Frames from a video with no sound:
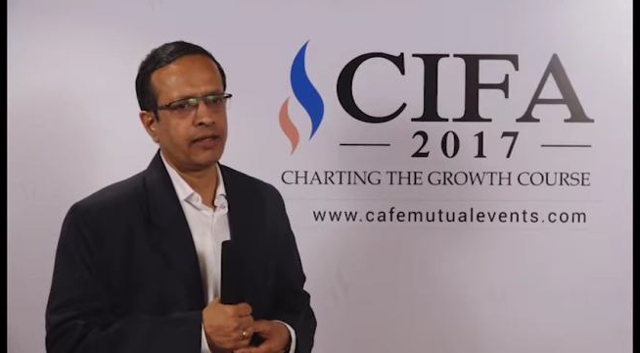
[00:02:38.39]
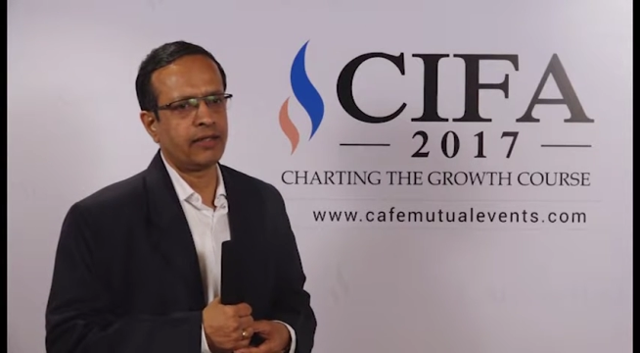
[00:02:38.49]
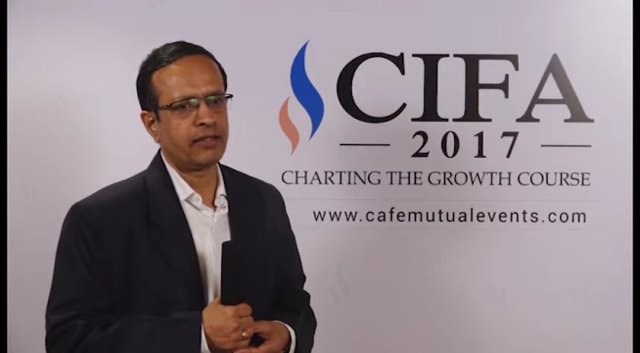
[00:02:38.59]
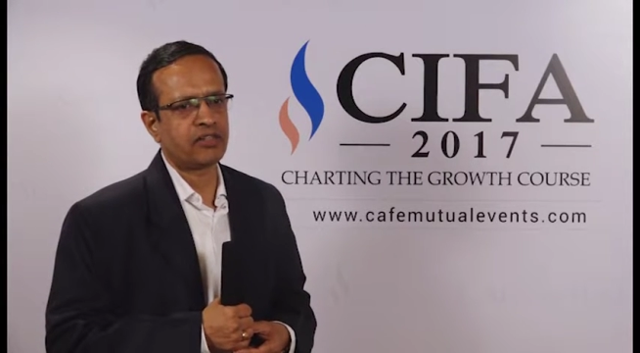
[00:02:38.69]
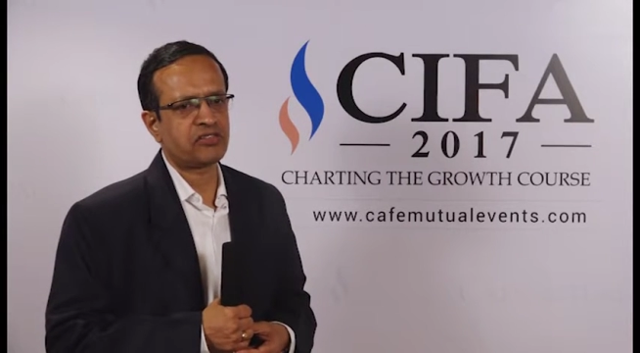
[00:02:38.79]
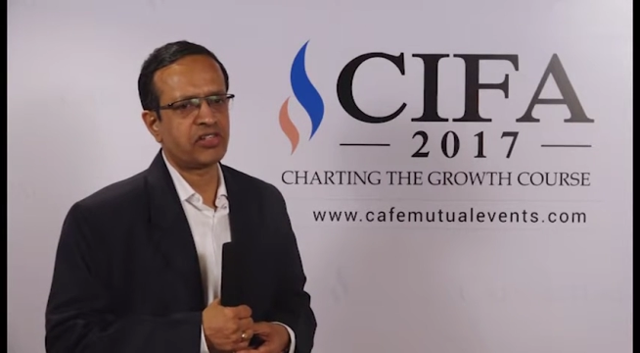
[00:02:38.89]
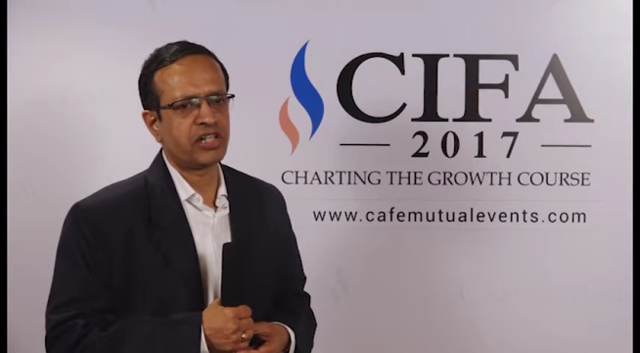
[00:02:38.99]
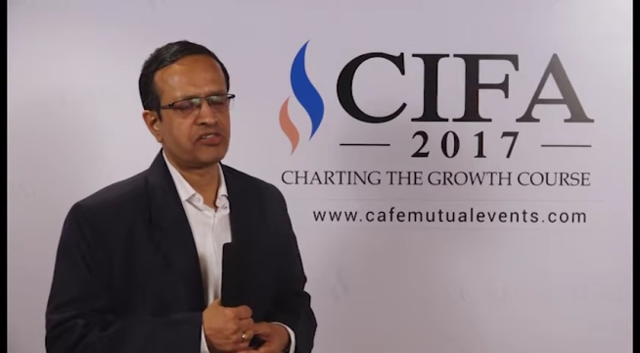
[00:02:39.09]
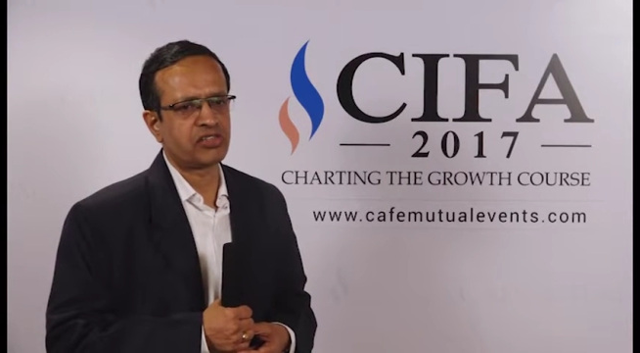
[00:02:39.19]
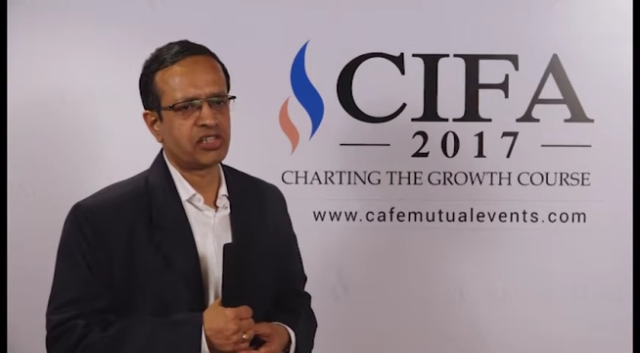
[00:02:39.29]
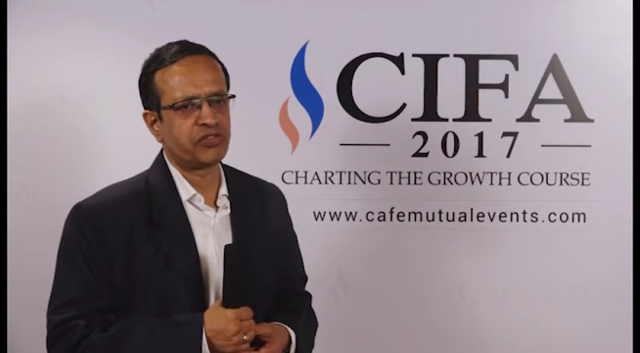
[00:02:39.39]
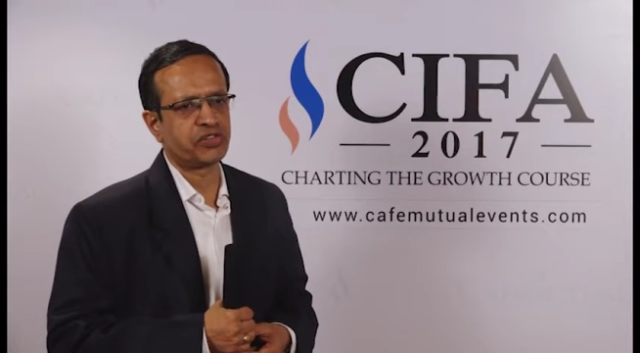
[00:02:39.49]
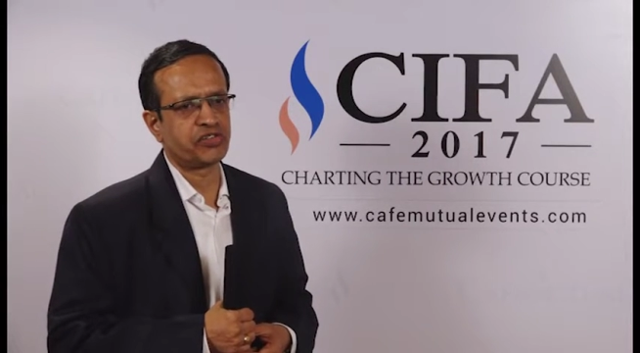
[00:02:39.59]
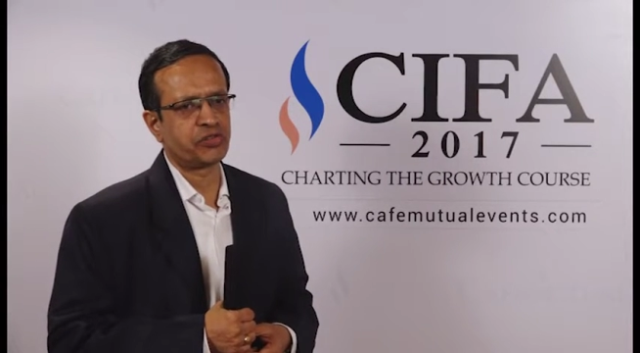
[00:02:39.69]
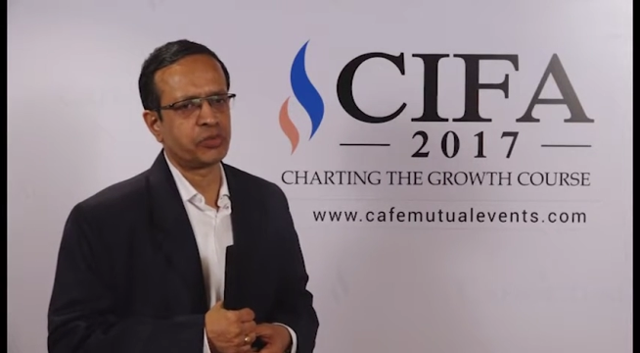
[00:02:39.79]
industry and
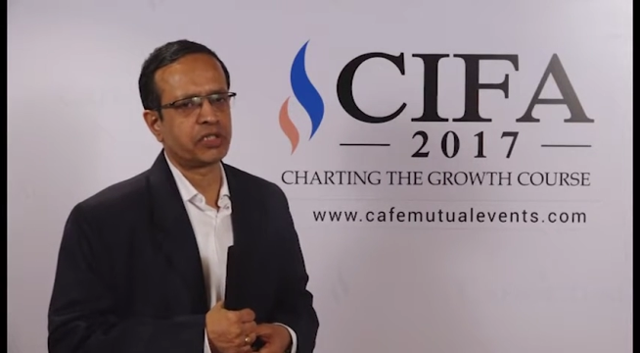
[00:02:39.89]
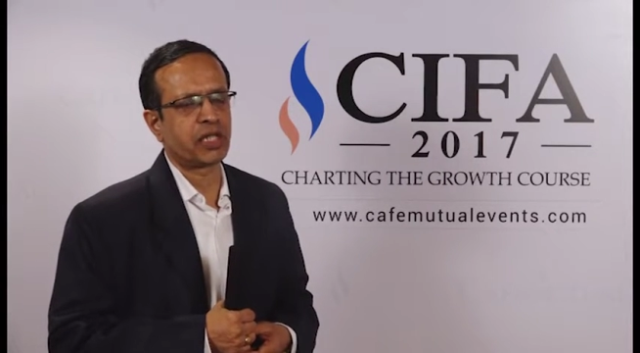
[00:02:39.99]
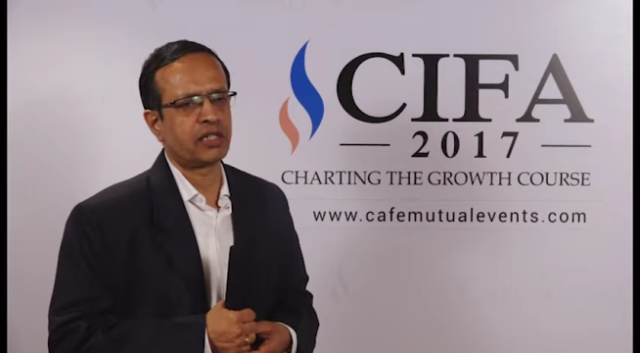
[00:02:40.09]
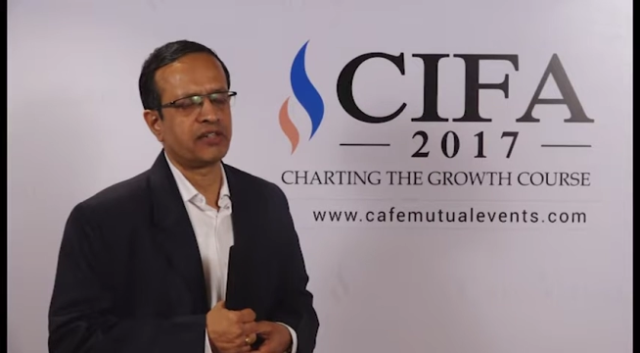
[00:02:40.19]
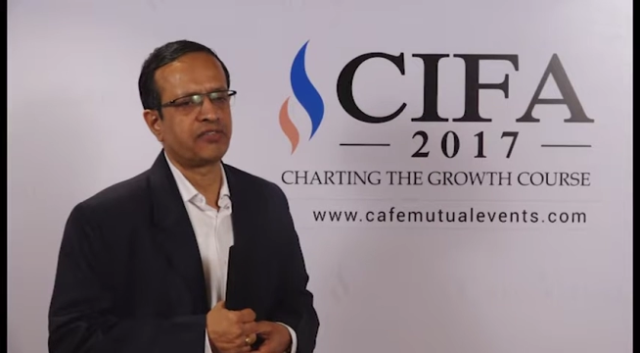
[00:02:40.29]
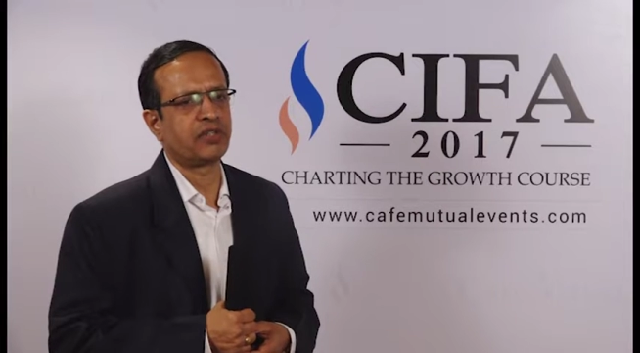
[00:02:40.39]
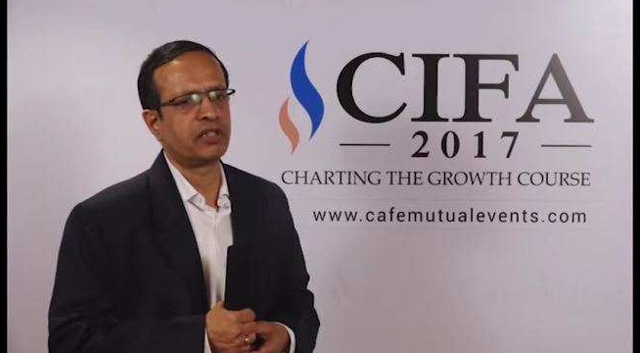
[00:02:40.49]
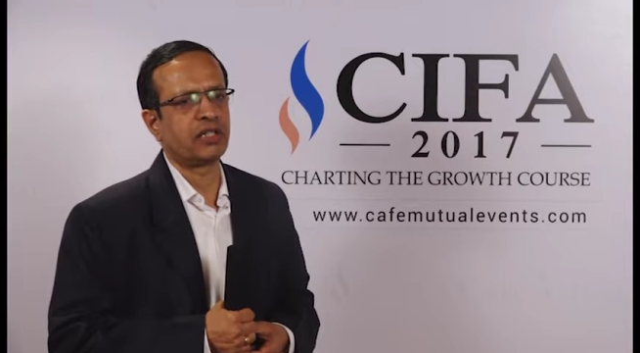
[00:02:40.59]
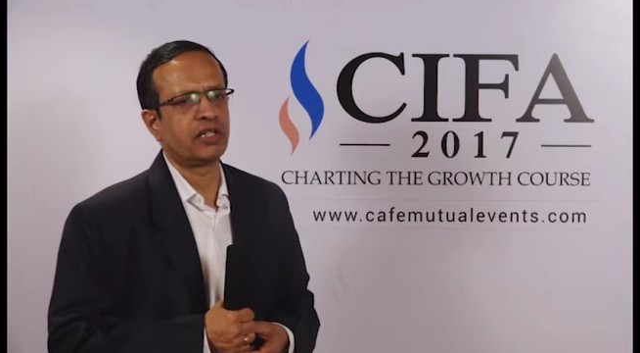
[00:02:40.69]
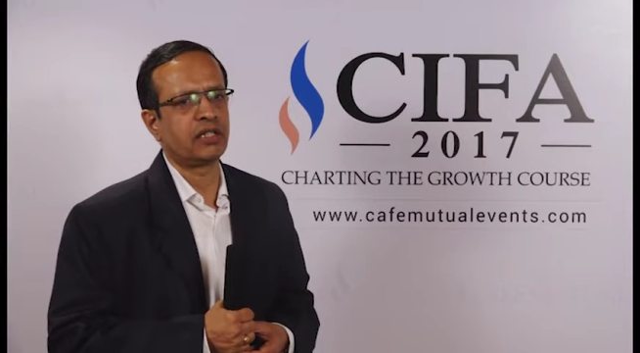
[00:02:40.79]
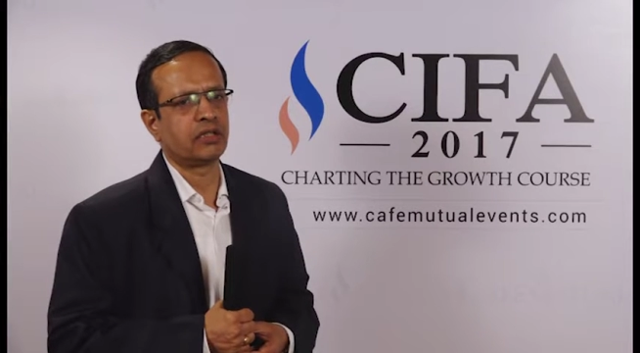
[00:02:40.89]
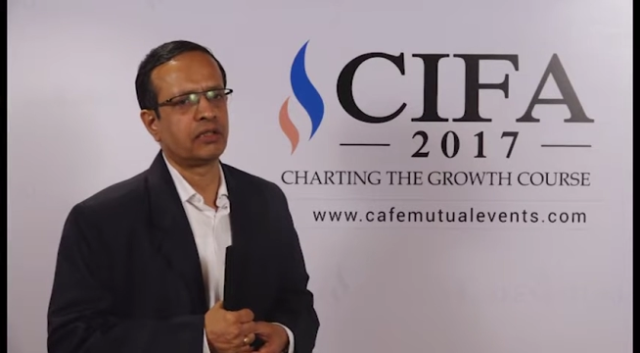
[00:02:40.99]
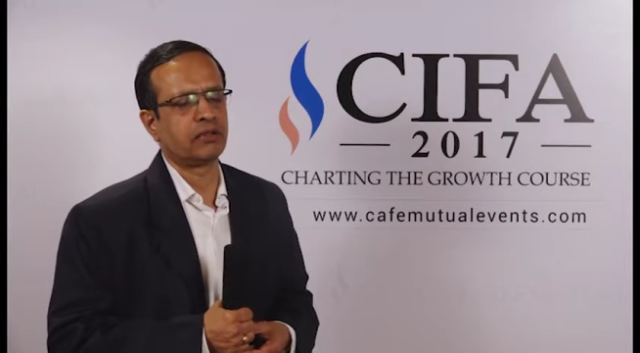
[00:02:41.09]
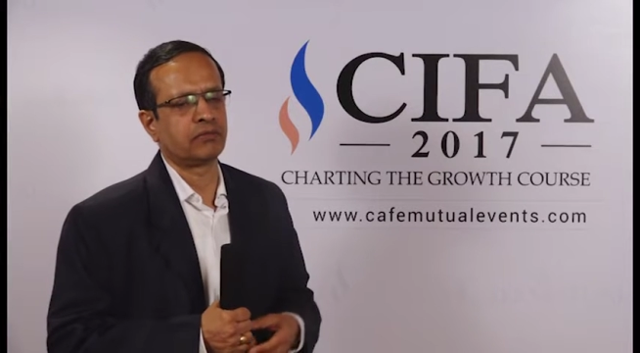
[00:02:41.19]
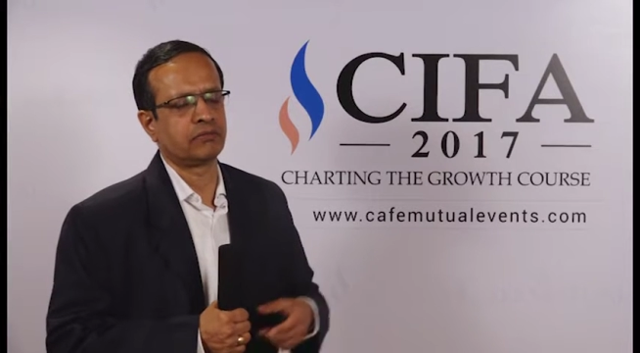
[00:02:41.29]
services, which are definitely
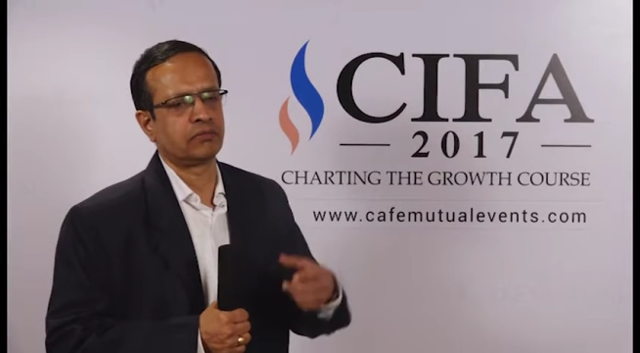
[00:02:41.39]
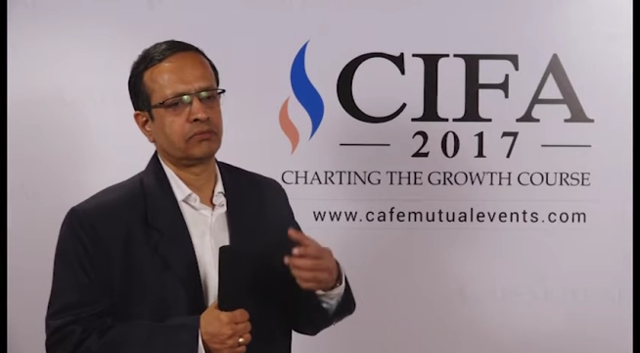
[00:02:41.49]
um,